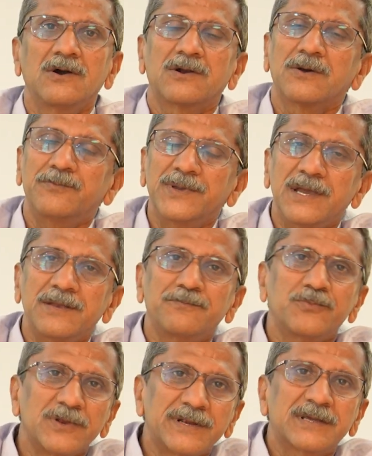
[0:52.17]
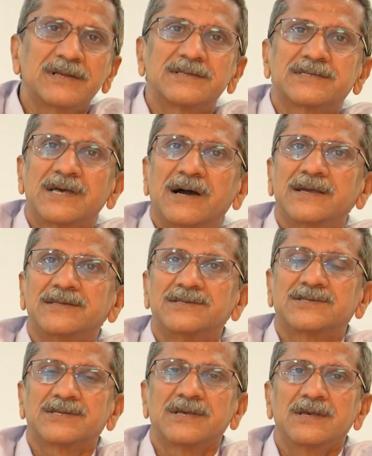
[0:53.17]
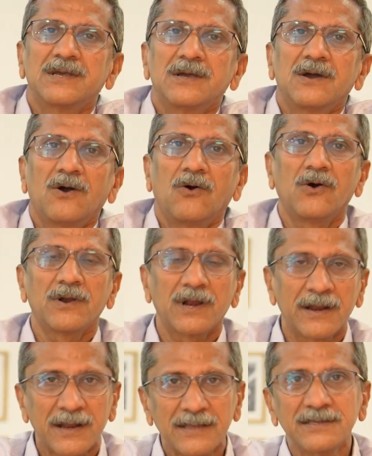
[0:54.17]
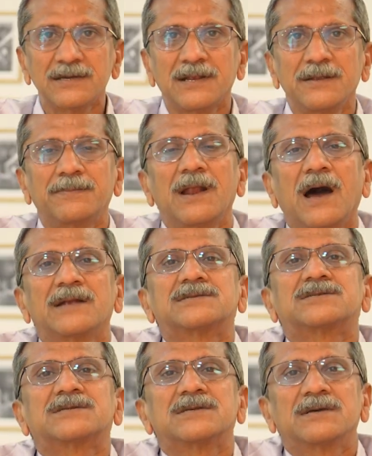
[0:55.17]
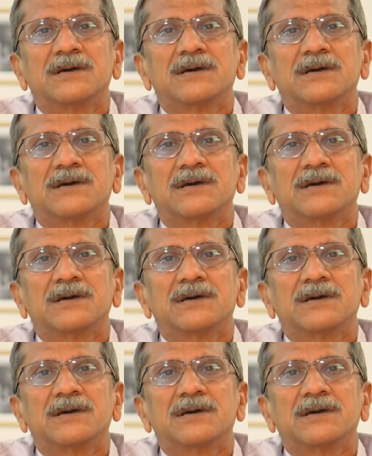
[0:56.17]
or a BA in political science or another liberal arts